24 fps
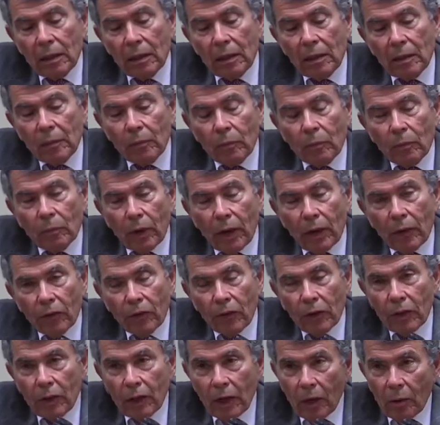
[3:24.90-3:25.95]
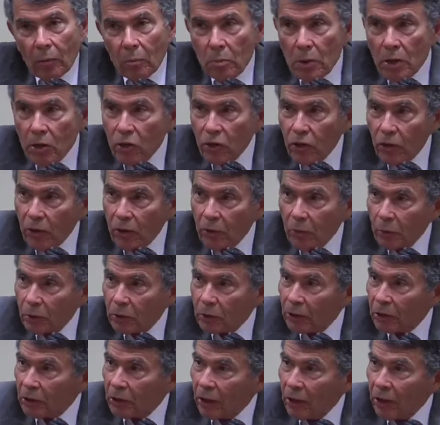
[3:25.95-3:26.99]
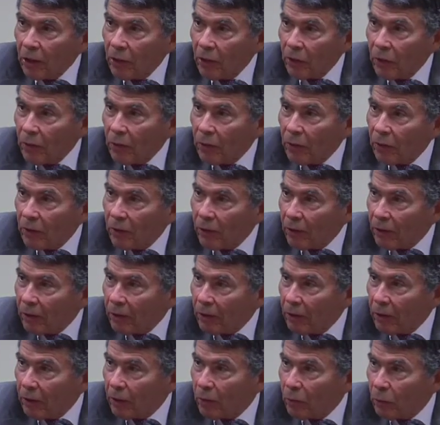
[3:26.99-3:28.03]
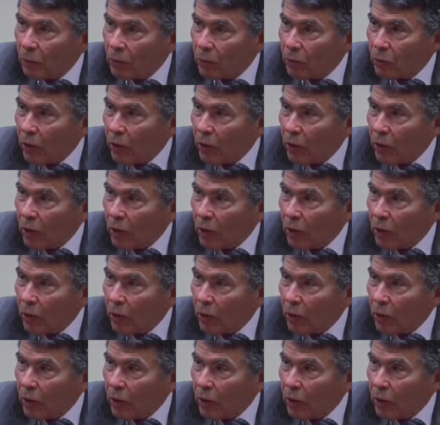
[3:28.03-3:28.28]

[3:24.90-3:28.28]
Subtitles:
I think our mission, which is was